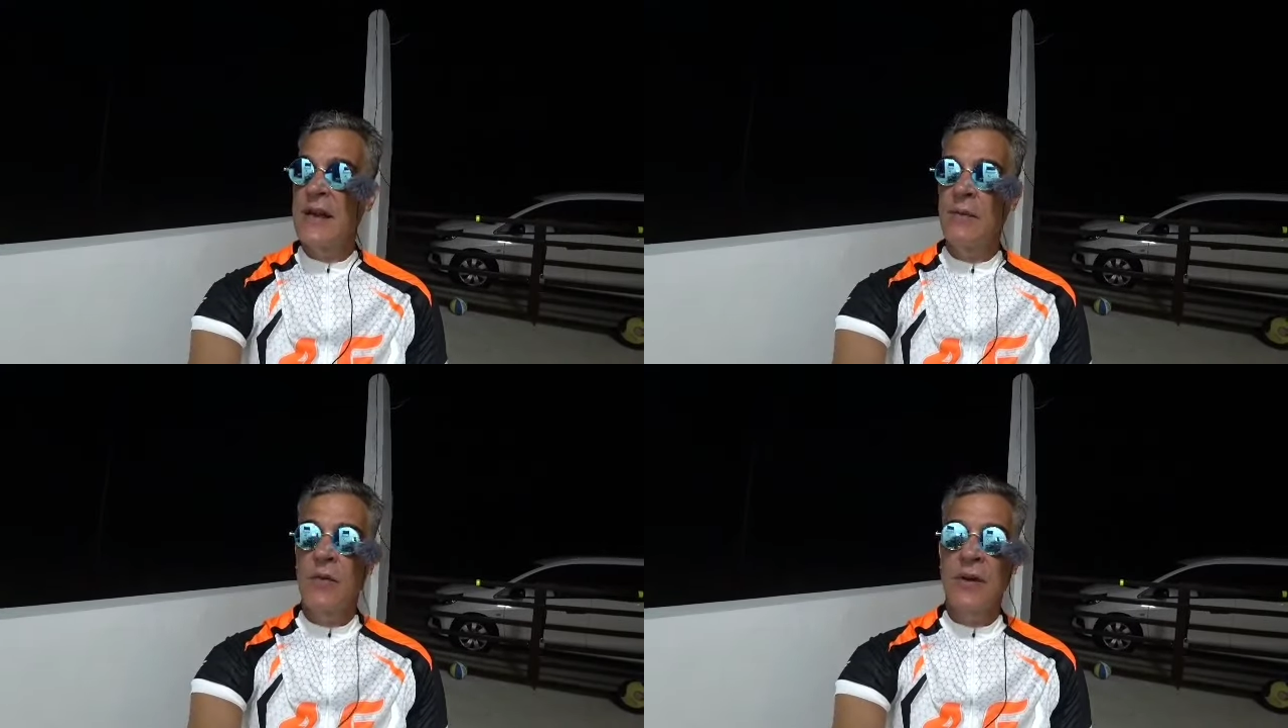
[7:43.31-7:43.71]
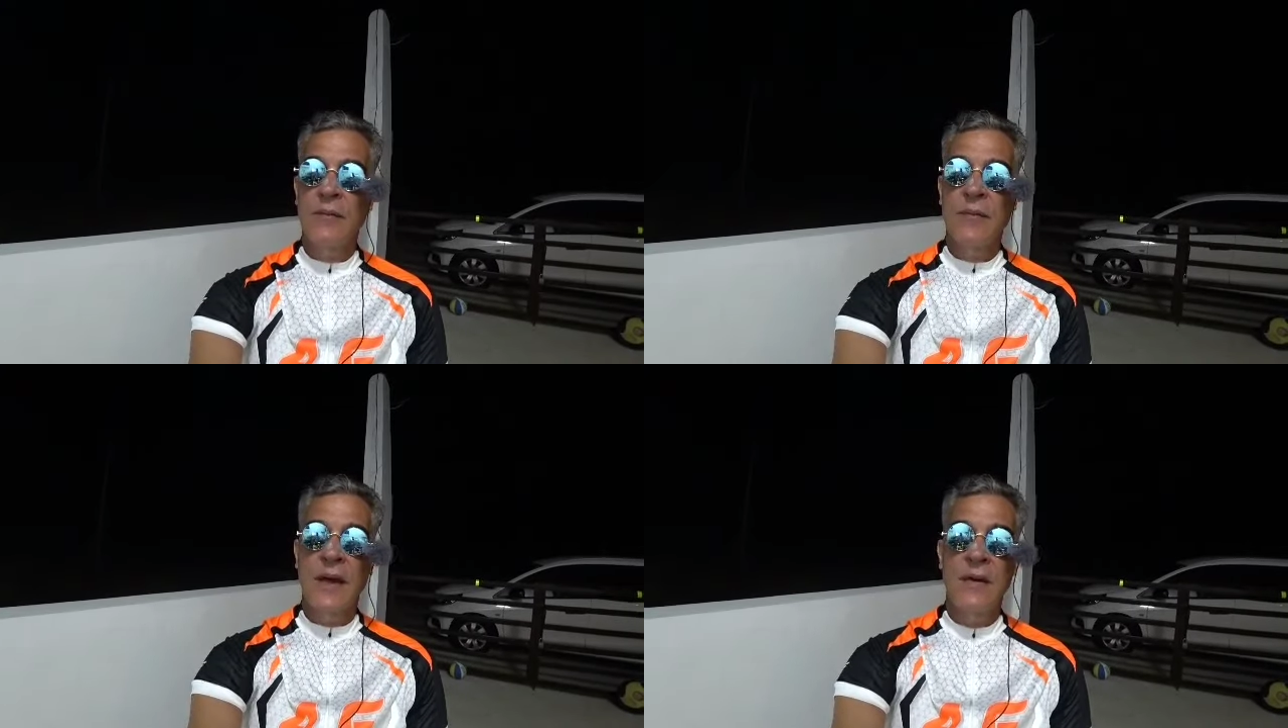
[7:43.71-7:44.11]
I didn't want
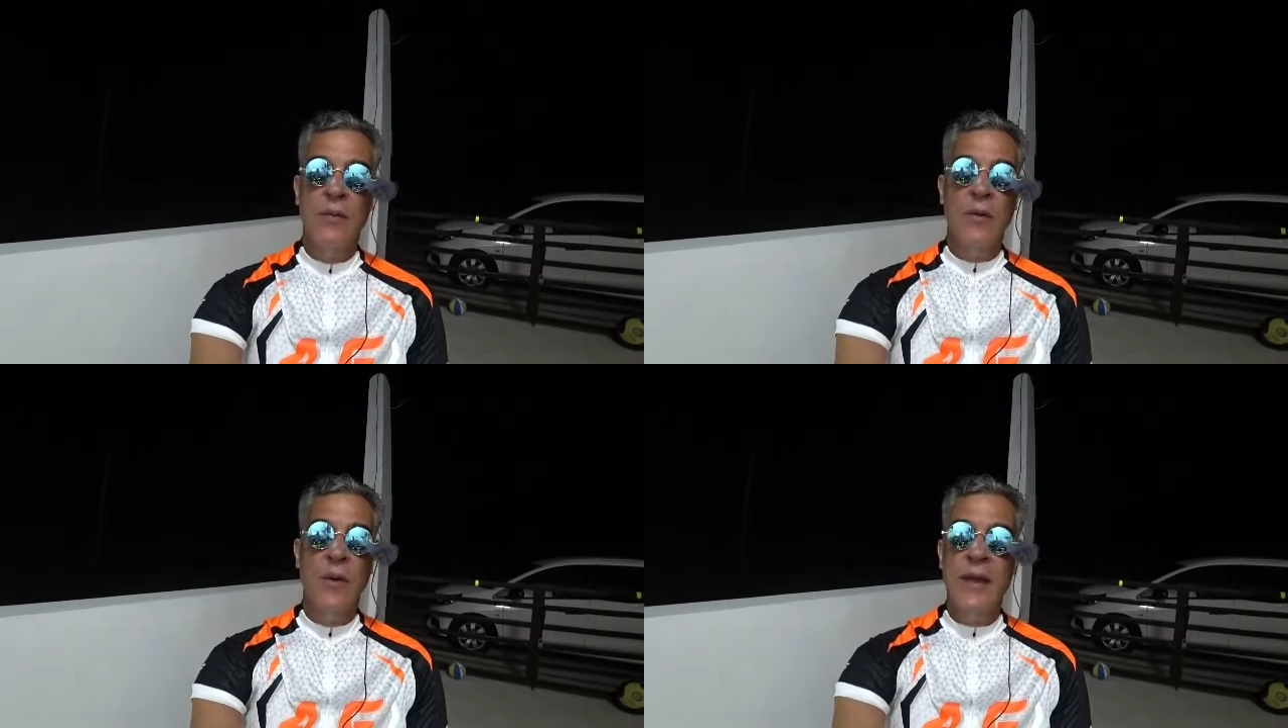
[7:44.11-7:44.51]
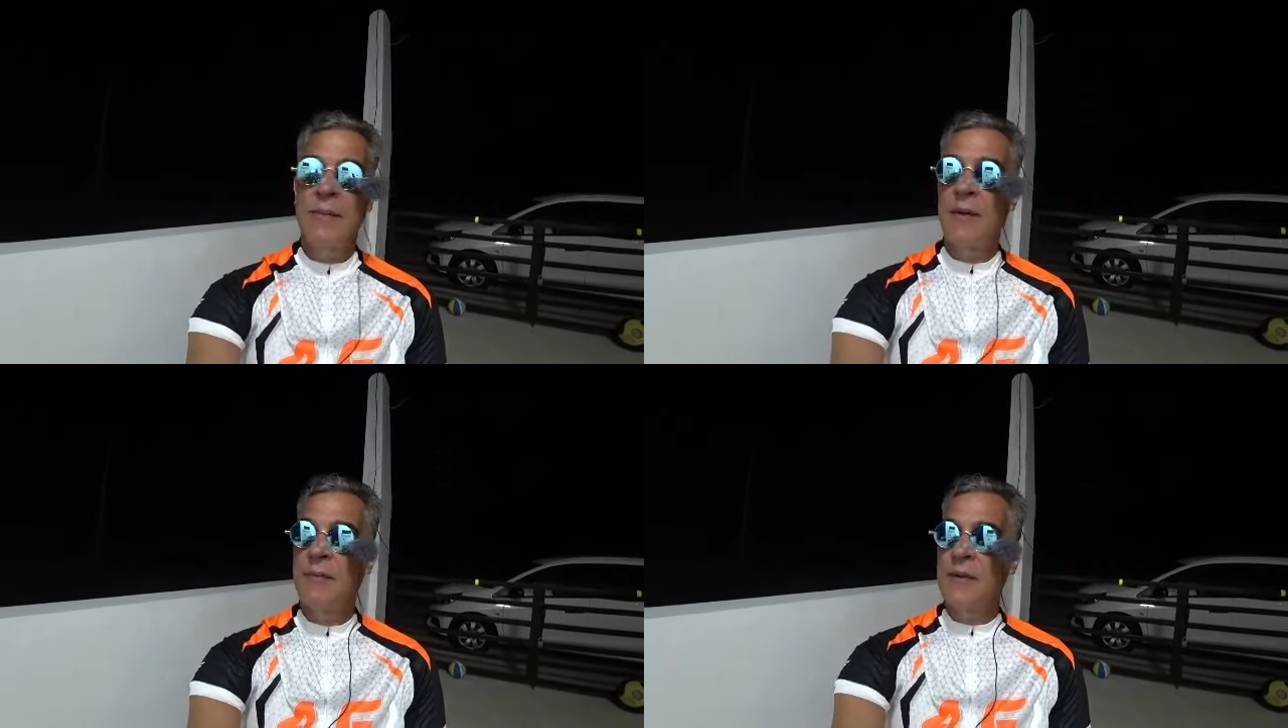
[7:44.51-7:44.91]
to wake
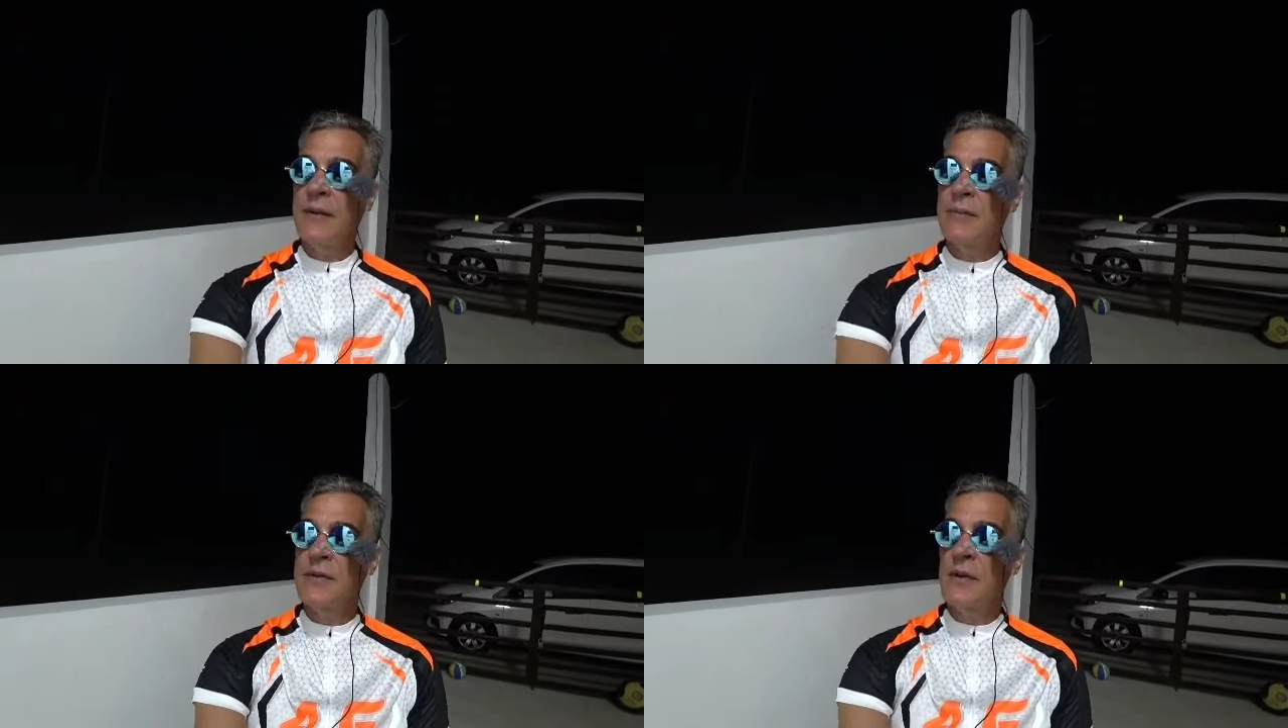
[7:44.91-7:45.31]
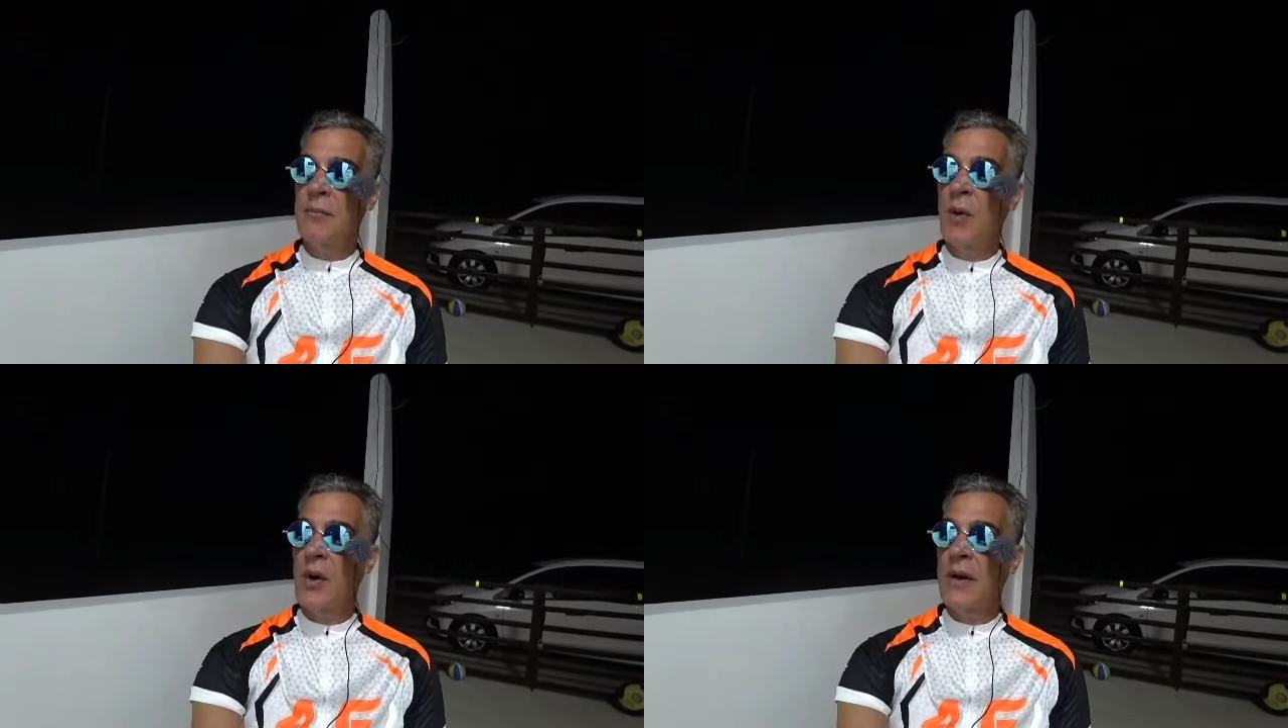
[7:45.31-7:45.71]
him up and get him to
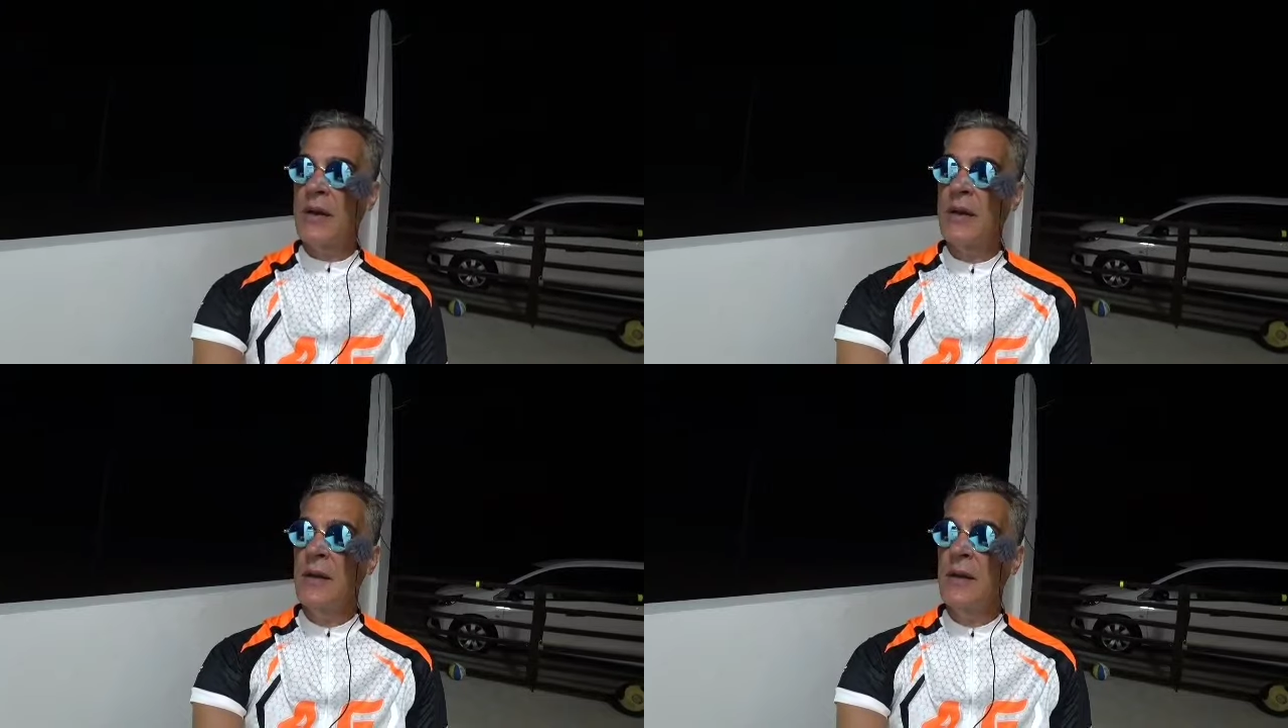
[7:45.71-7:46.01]
start barking.